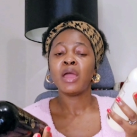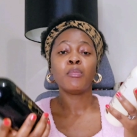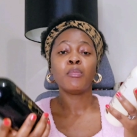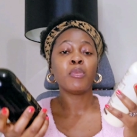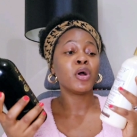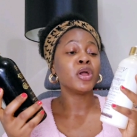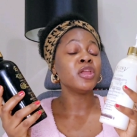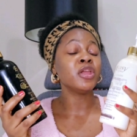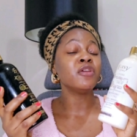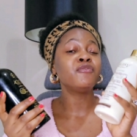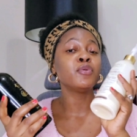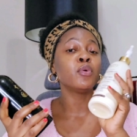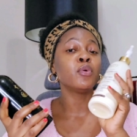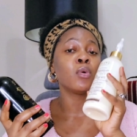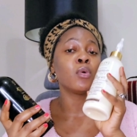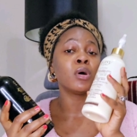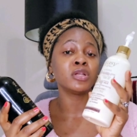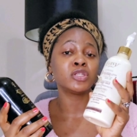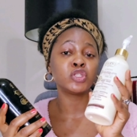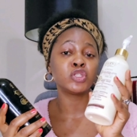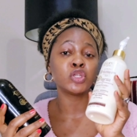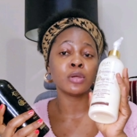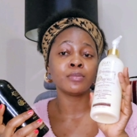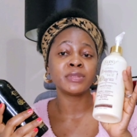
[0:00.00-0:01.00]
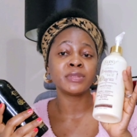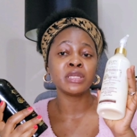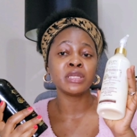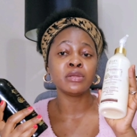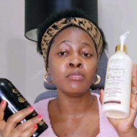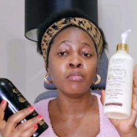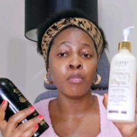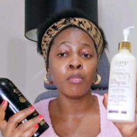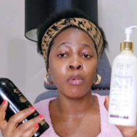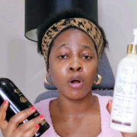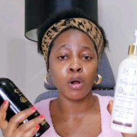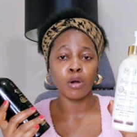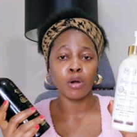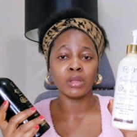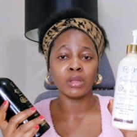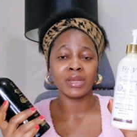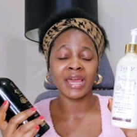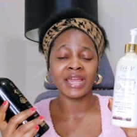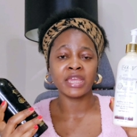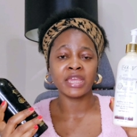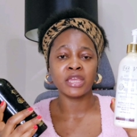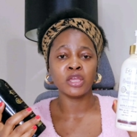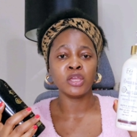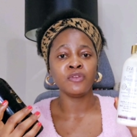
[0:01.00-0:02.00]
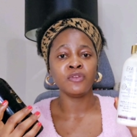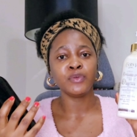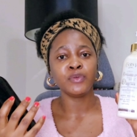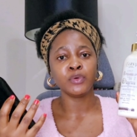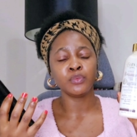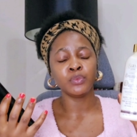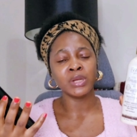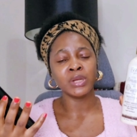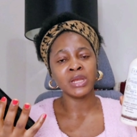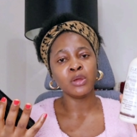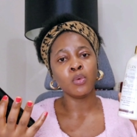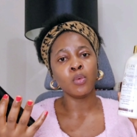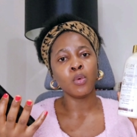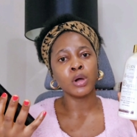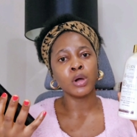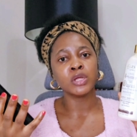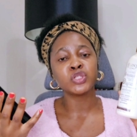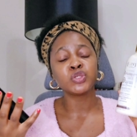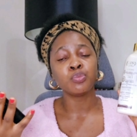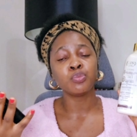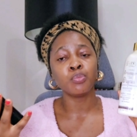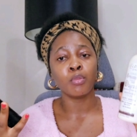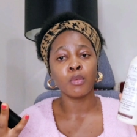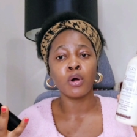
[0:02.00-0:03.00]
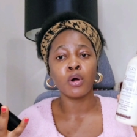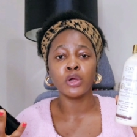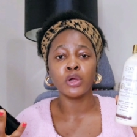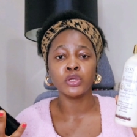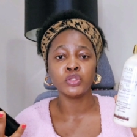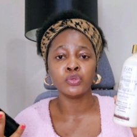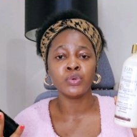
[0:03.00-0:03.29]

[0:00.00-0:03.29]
But if you want something more, if you really want more,